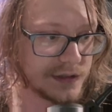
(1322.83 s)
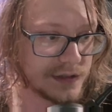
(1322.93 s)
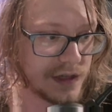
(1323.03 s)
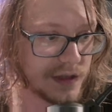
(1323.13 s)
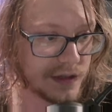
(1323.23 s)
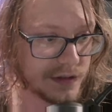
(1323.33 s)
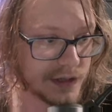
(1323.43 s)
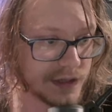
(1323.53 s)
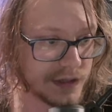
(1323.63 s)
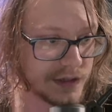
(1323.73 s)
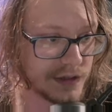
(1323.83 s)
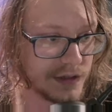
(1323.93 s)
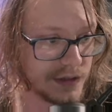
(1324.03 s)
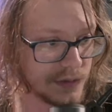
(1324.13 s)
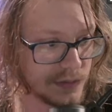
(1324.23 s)
calculated
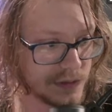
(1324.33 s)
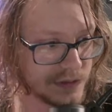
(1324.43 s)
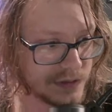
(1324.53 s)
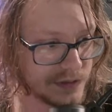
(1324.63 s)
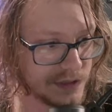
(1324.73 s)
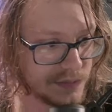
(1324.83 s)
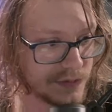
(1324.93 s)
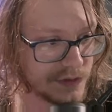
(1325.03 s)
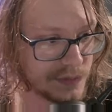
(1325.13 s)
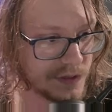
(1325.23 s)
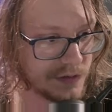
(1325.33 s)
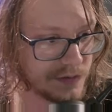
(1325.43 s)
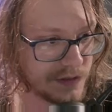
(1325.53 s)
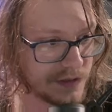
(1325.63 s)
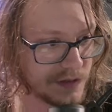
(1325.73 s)
what seems to be a
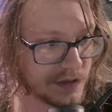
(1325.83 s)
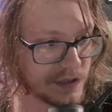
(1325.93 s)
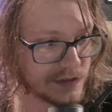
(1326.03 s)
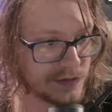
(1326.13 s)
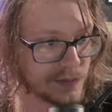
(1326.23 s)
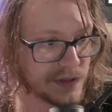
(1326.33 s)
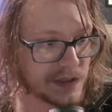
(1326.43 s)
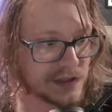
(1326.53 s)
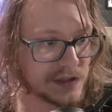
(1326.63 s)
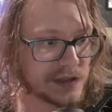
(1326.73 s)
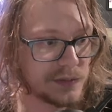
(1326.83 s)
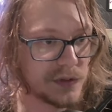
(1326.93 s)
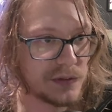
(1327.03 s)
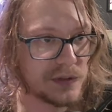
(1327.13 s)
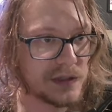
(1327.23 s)
very large Fibonacci number.
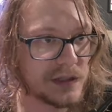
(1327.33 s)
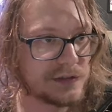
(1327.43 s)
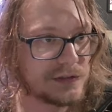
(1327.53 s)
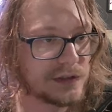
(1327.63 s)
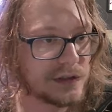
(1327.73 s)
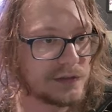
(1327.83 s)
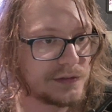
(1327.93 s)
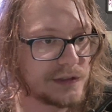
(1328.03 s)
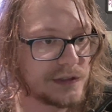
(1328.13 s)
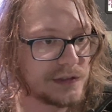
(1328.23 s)
We left off at